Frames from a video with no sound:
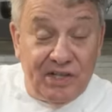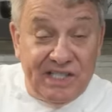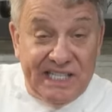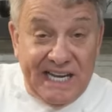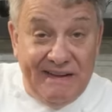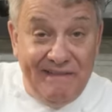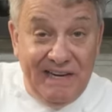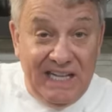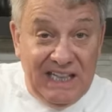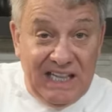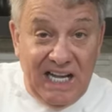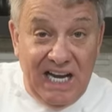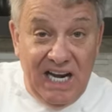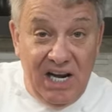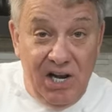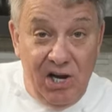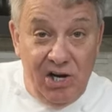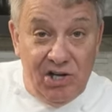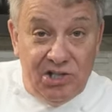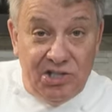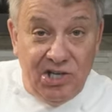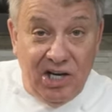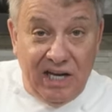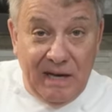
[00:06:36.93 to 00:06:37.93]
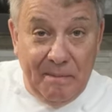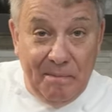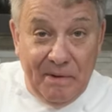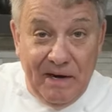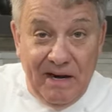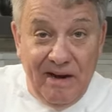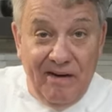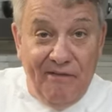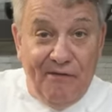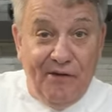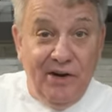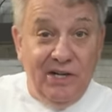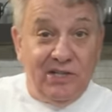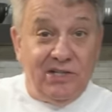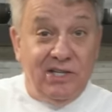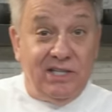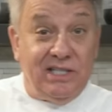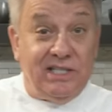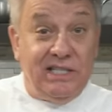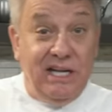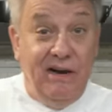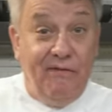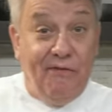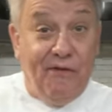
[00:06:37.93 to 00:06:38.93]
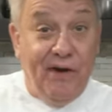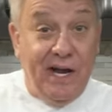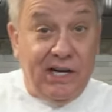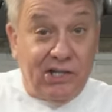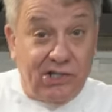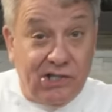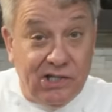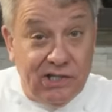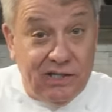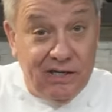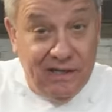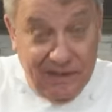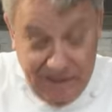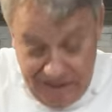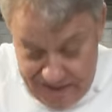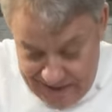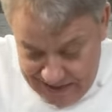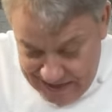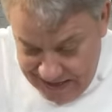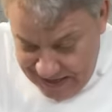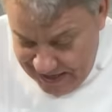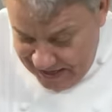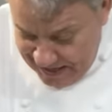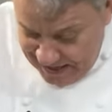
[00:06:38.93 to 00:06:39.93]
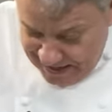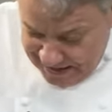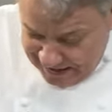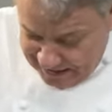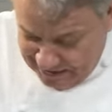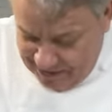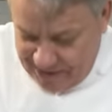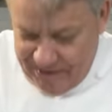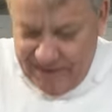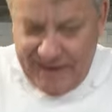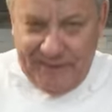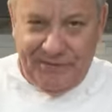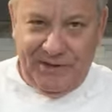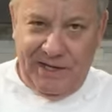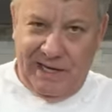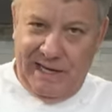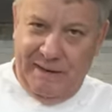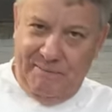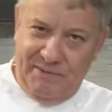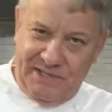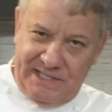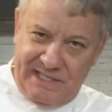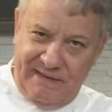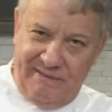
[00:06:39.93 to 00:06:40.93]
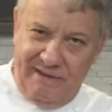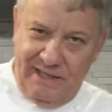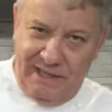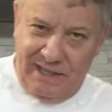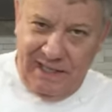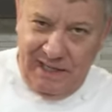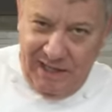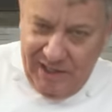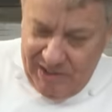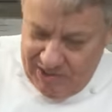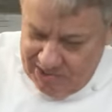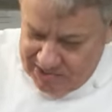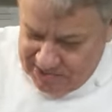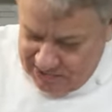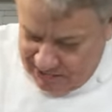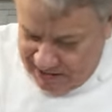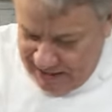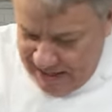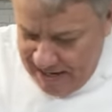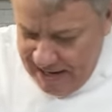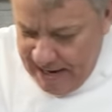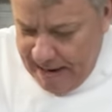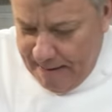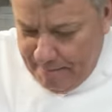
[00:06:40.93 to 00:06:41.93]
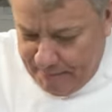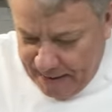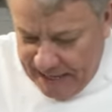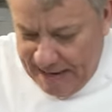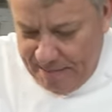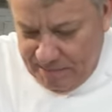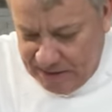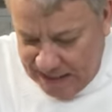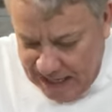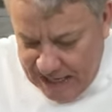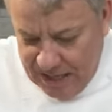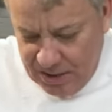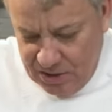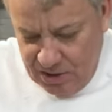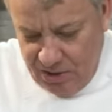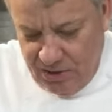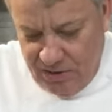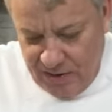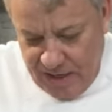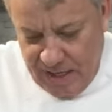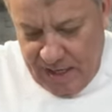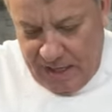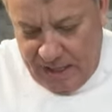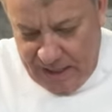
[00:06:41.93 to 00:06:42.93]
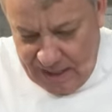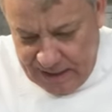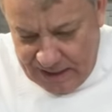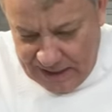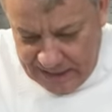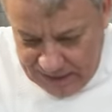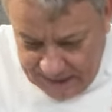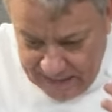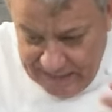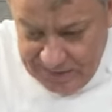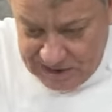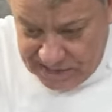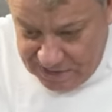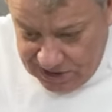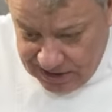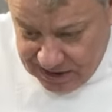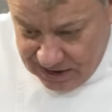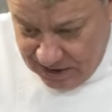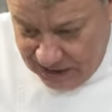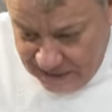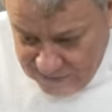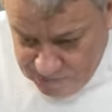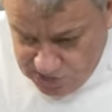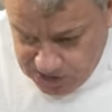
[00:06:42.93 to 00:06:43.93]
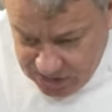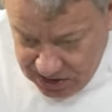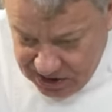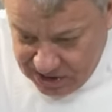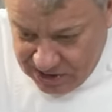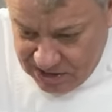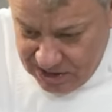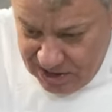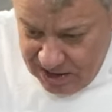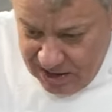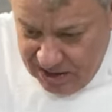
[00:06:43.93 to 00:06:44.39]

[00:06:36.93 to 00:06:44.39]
17 years, you keep it in the freezer, it's still fresh. You don't have to keep it 17 years, okay? But I'm telling you, this is delicious.